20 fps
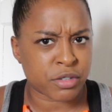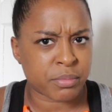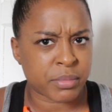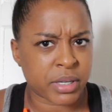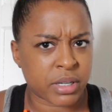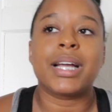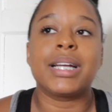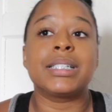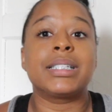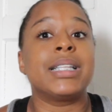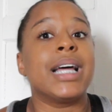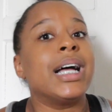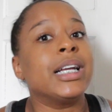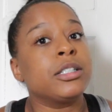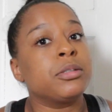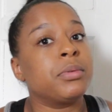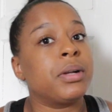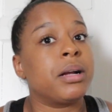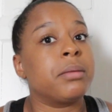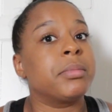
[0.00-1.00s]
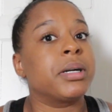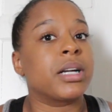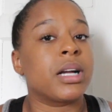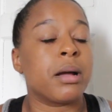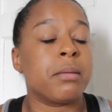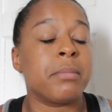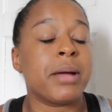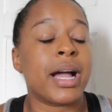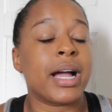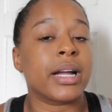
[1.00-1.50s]
of me, because that's when I'm gonna
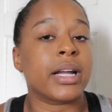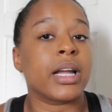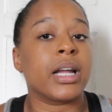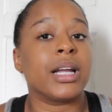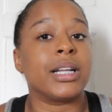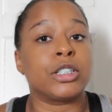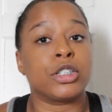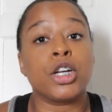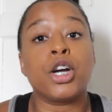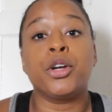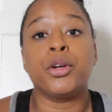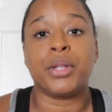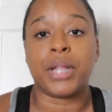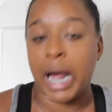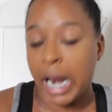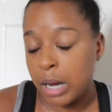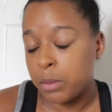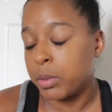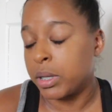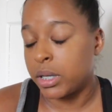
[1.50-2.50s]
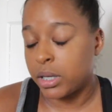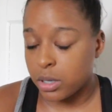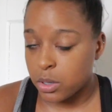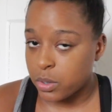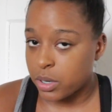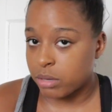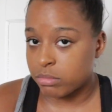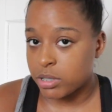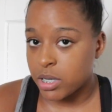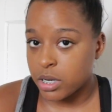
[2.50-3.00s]
come back and show you that I really know
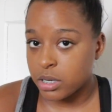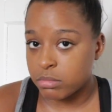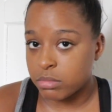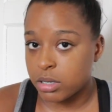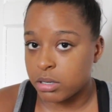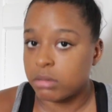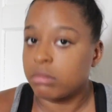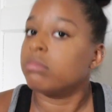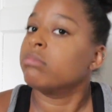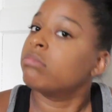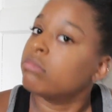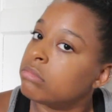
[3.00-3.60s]
what I'm talking about.